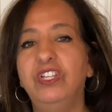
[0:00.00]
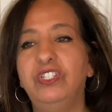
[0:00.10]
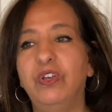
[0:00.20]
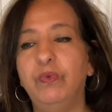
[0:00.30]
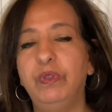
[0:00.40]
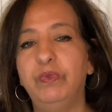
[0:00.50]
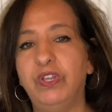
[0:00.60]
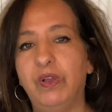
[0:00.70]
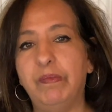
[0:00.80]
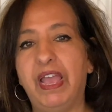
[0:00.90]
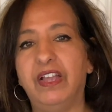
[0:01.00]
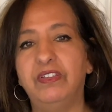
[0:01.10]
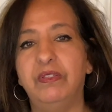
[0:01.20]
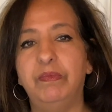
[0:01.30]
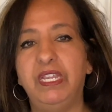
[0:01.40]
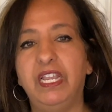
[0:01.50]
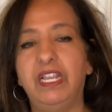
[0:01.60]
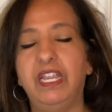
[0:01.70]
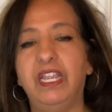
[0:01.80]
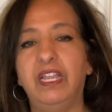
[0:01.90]
So we would go back to the
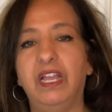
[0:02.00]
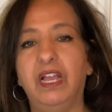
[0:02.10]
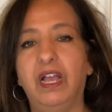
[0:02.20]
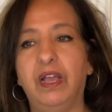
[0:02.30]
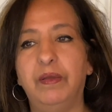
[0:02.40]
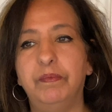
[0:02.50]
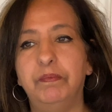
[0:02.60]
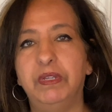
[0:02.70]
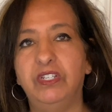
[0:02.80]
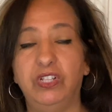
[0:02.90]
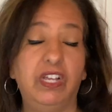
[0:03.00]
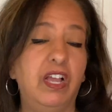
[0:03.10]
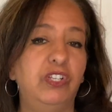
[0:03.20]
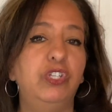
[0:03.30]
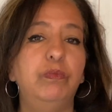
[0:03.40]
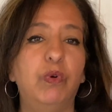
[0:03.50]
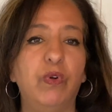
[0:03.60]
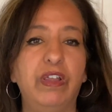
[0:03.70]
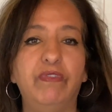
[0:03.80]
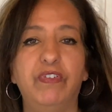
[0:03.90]
beginning until it got too
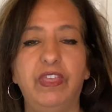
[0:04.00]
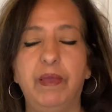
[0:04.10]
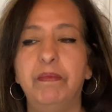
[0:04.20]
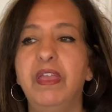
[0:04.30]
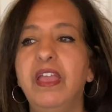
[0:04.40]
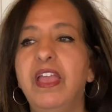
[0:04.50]
boring for them,